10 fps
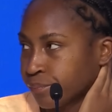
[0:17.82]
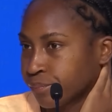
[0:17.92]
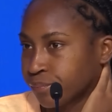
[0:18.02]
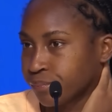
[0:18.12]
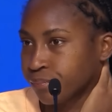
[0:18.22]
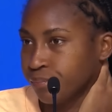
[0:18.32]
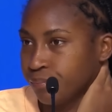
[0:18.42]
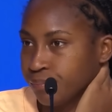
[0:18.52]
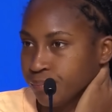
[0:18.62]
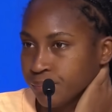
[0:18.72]
Okay. Thank
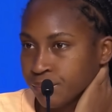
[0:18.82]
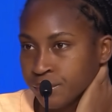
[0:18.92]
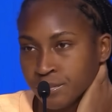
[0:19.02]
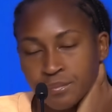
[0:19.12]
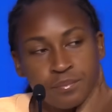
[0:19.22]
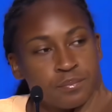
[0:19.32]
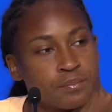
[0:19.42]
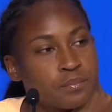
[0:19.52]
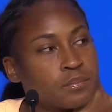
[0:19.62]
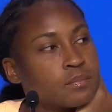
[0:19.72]
you.
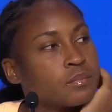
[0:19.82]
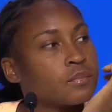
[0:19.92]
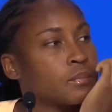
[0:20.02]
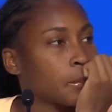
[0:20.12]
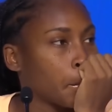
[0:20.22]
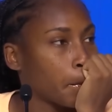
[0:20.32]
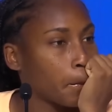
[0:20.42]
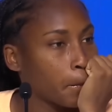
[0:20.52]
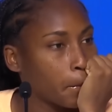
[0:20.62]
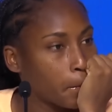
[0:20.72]
Name and
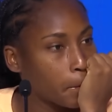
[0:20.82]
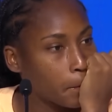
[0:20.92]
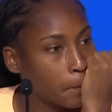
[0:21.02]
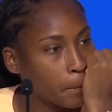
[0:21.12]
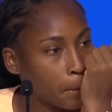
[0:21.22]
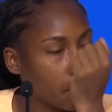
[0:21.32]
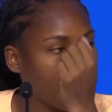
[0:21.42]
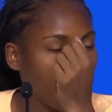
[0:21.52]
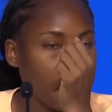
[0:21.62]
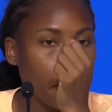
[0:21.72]
affiliation.
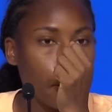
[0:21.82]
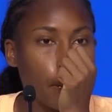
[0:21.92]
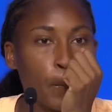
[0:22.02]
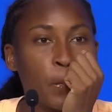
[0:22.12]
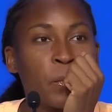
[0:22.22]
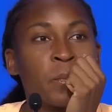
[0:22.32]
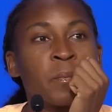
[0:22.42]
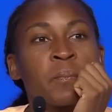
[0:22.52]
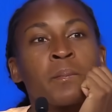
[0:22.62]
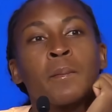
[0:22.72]
One question each, so I
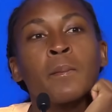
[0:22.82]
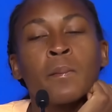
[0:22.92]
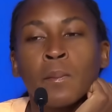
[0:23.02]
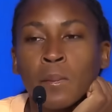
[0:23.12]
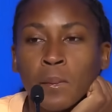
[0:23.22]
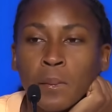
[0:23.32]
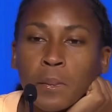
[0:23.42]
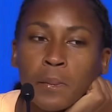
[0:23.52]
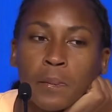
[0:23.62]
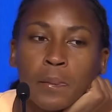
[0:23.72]
can get to as many people
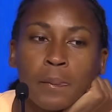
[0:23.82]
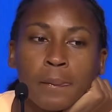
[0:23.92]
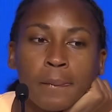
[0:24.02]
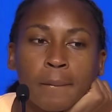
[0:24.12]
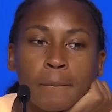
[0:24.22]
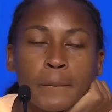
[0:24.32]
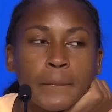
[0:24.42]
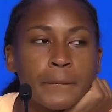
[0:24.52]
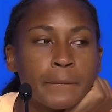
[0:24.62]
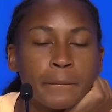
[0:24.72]
as possible.
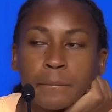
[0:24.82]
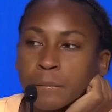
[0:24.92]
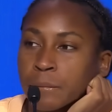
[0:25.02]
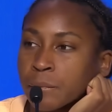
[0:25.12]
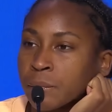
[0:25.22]
Brian.